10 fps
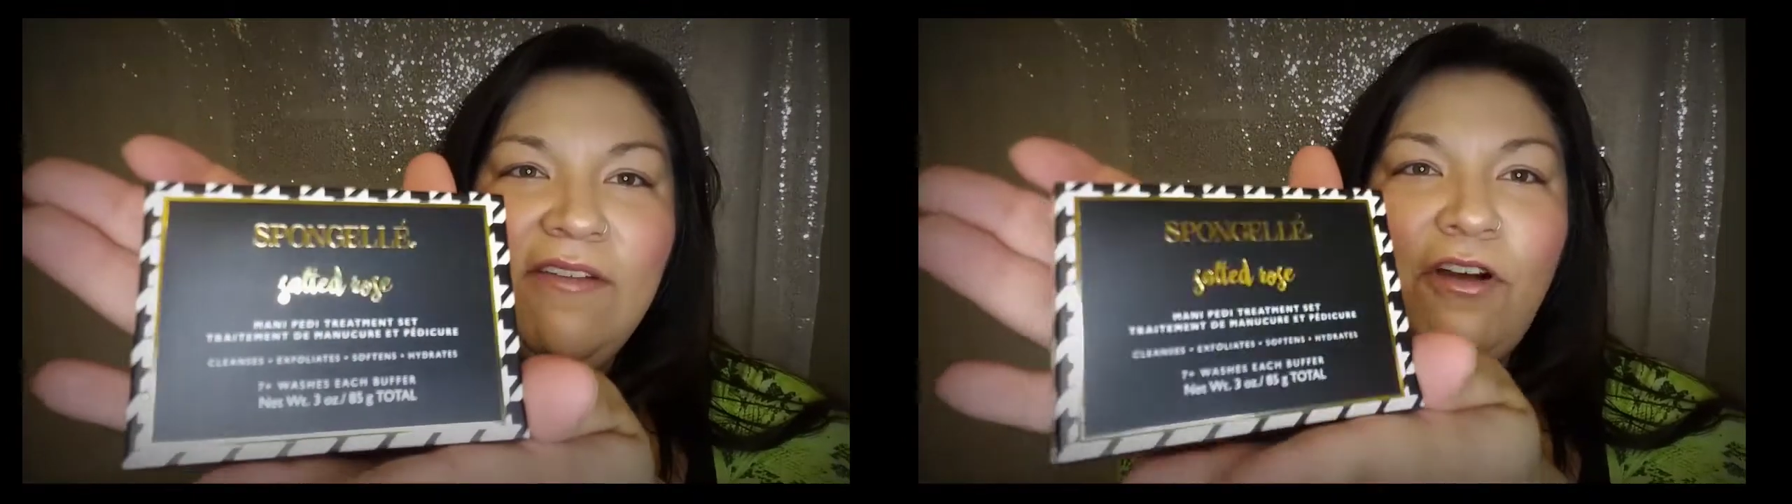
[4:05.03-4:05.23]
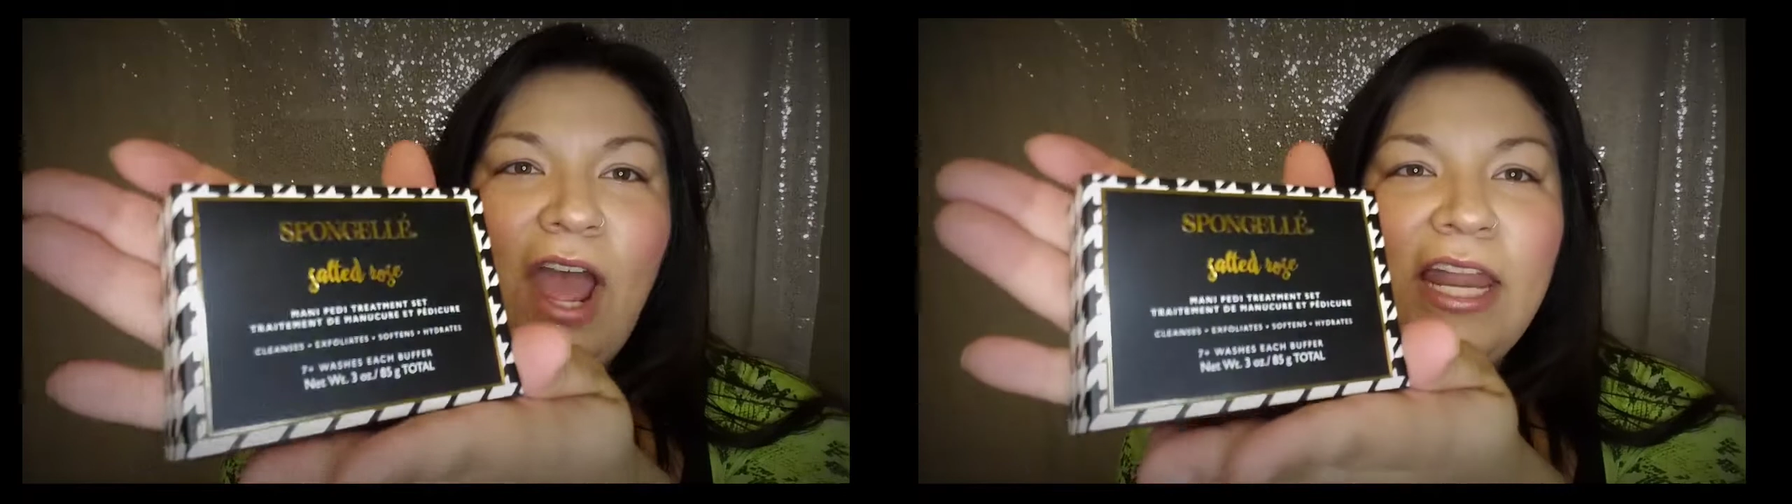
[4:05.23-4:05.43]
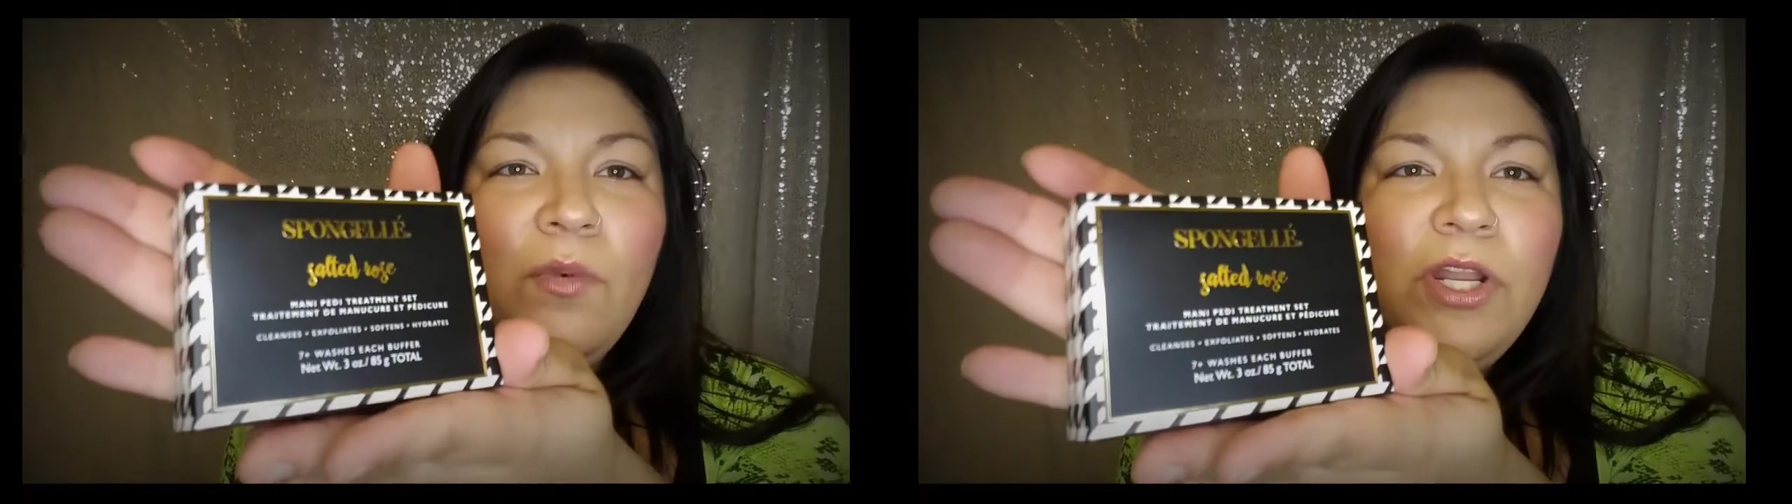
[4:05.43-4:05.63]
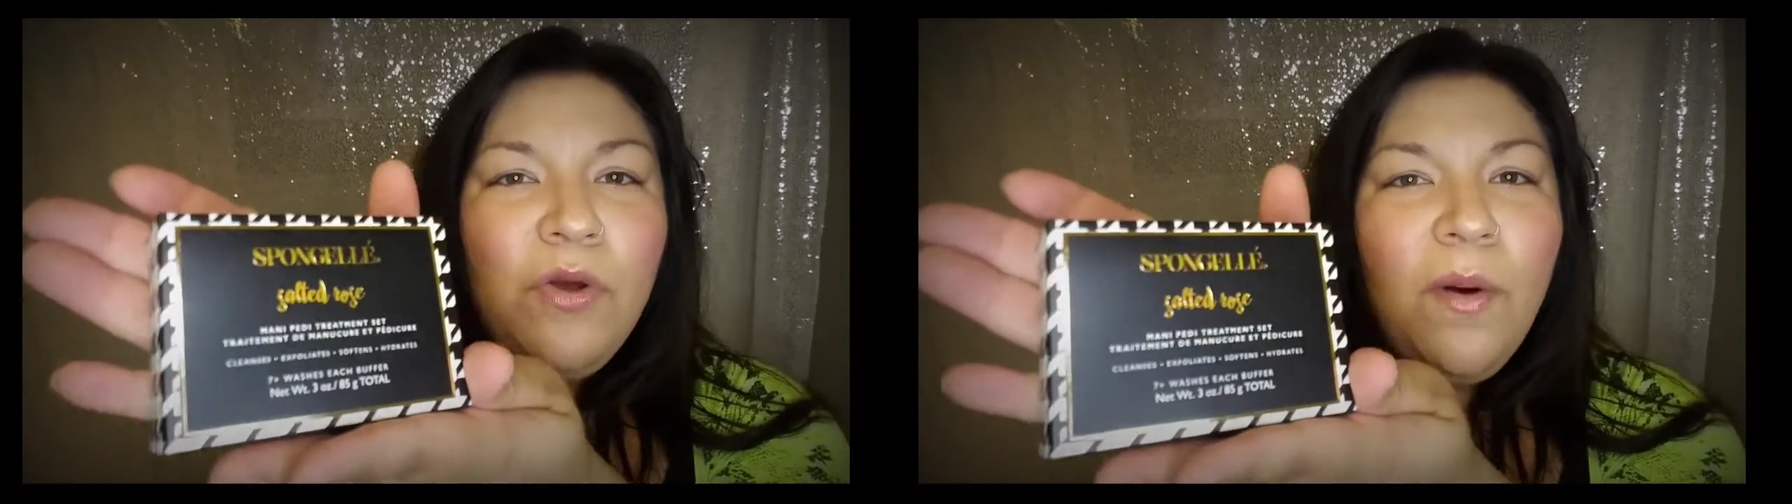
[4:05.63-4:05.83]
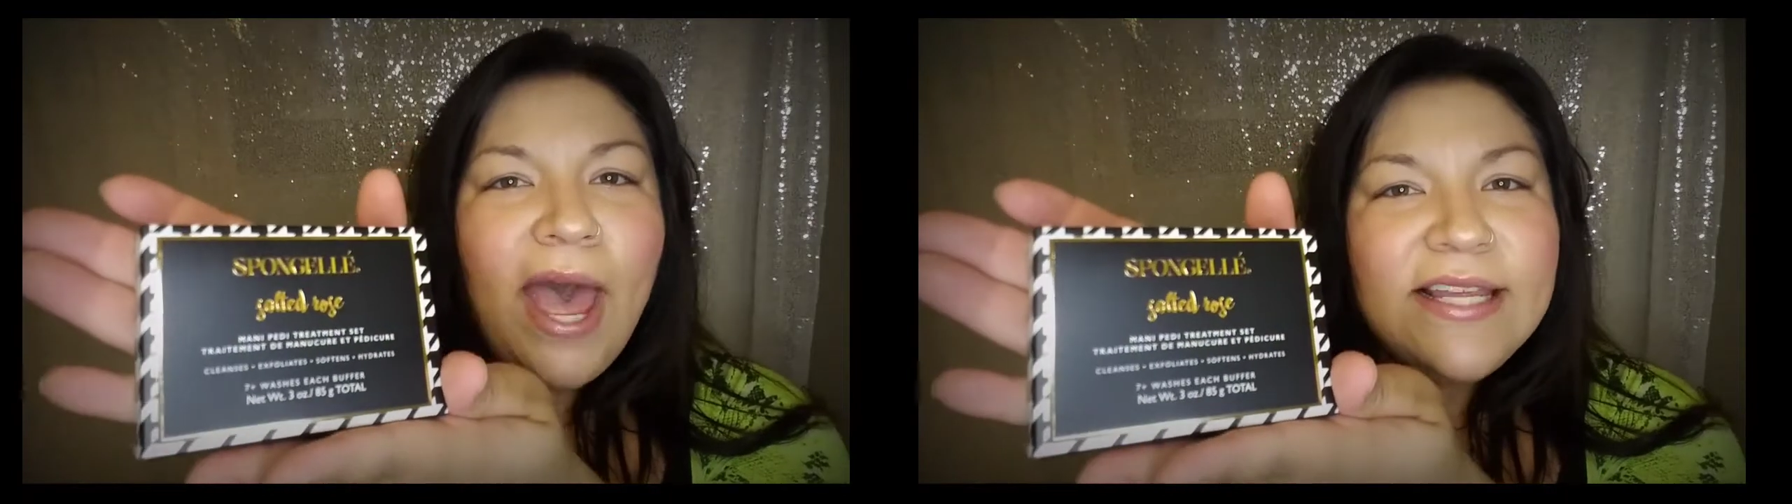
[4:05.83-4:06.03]
For anyone
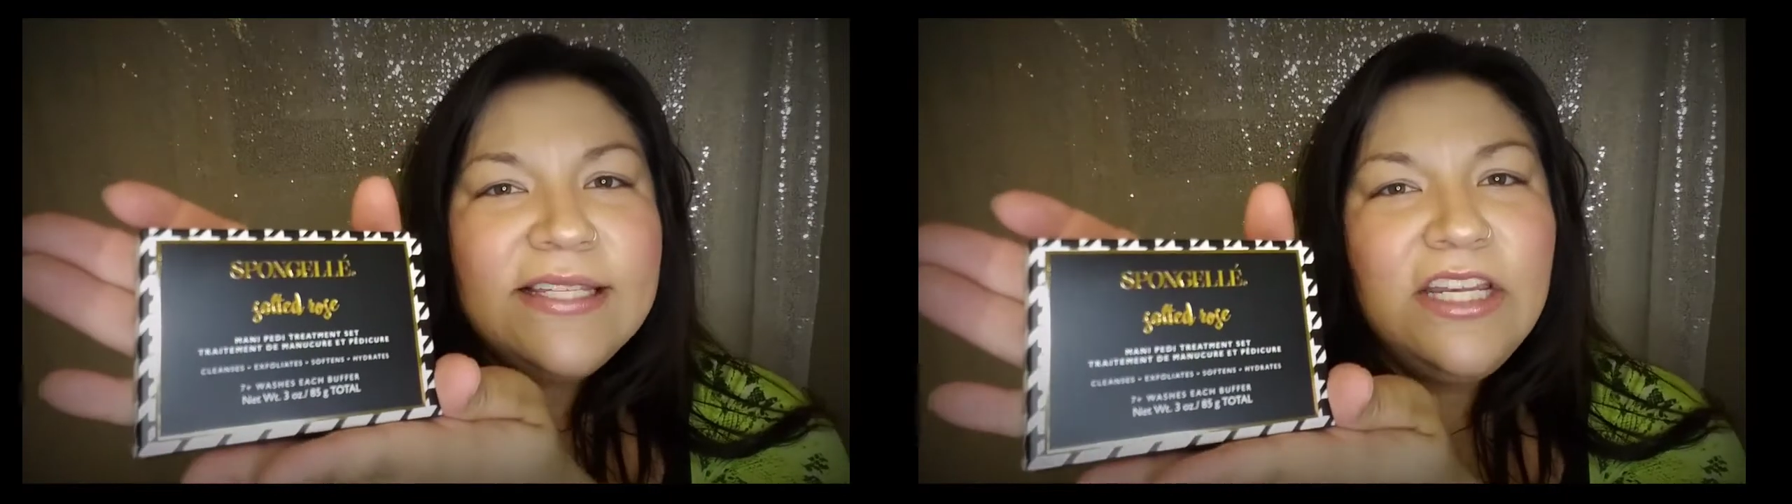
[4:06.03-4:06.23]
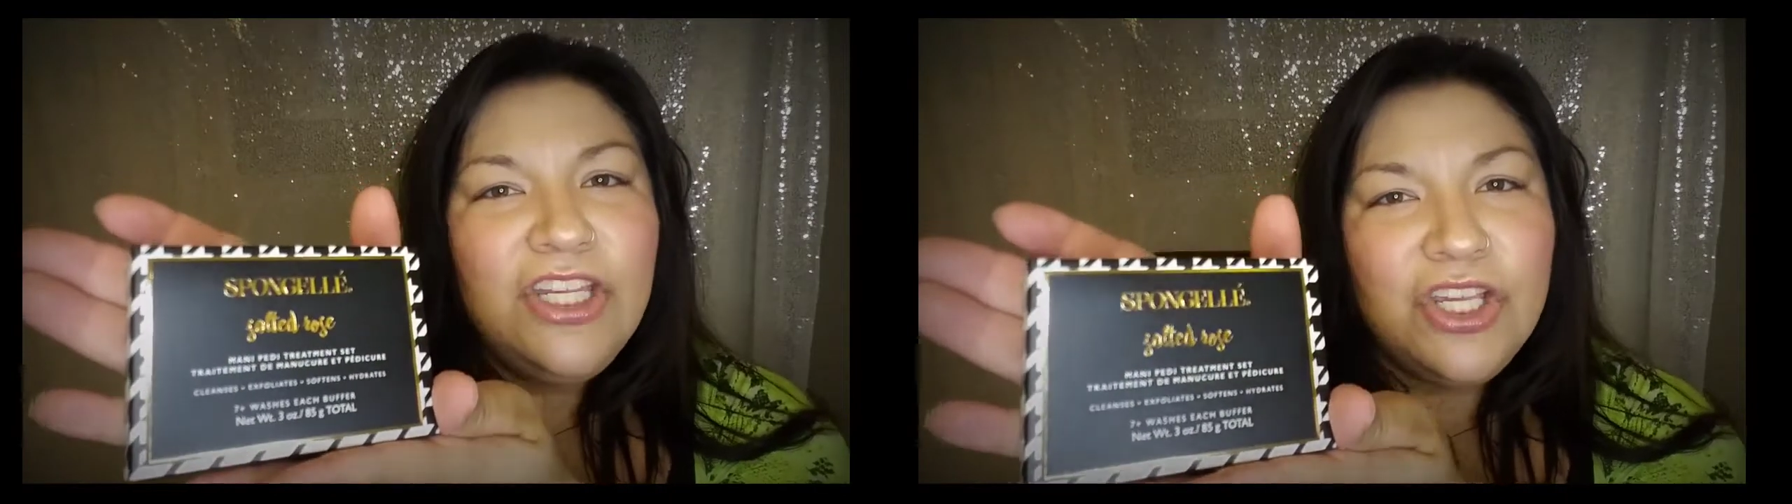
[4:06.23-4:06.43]
who hasn't